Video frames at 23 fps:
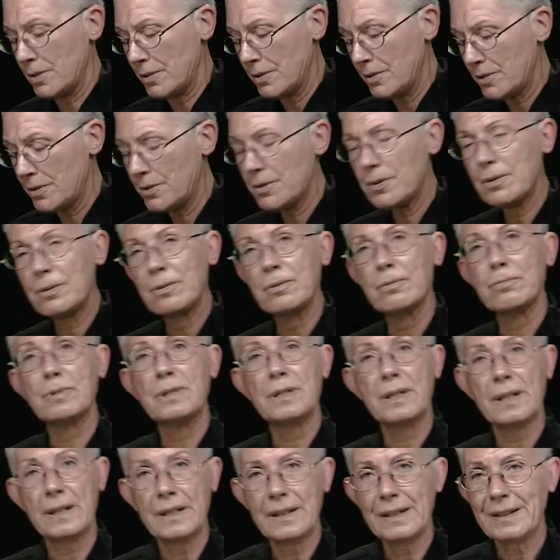So we
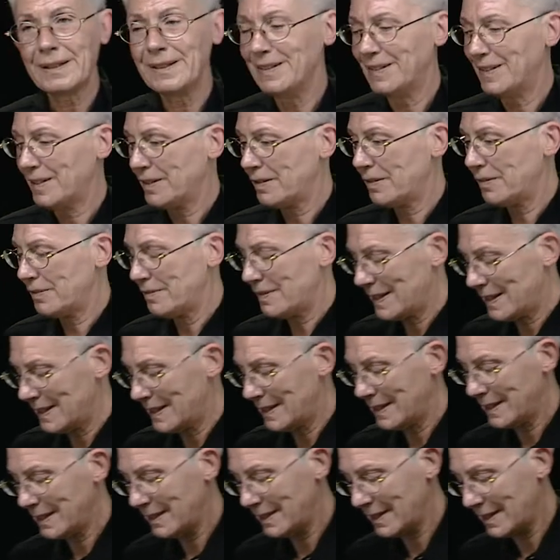are in that
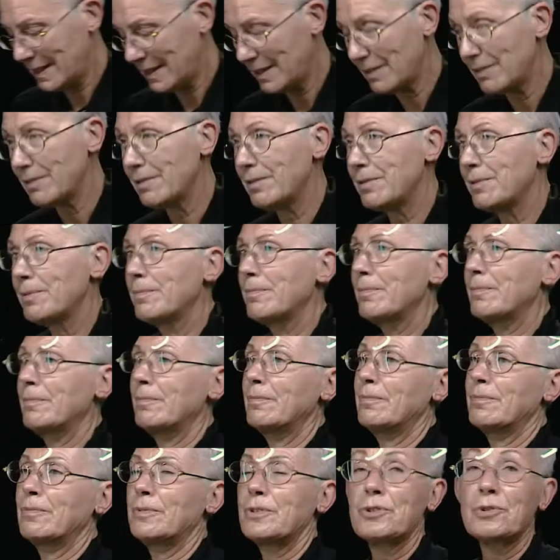valley now,
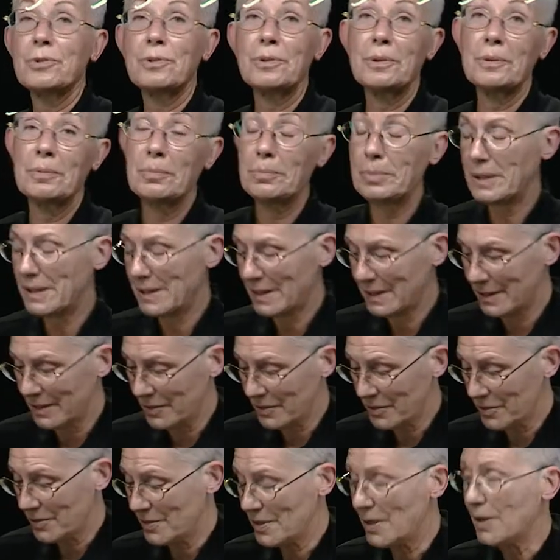shouldn't be any
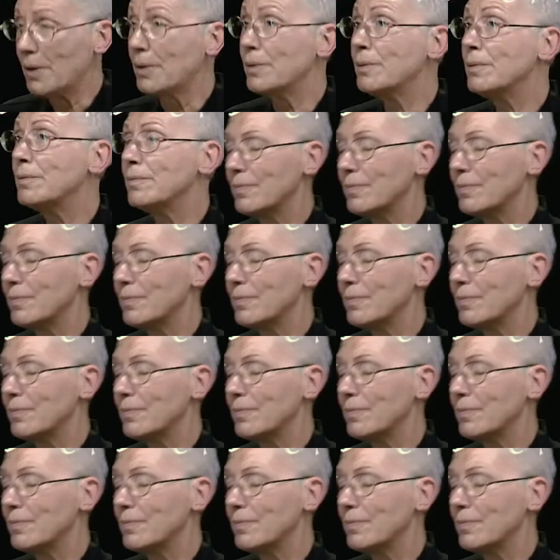snow.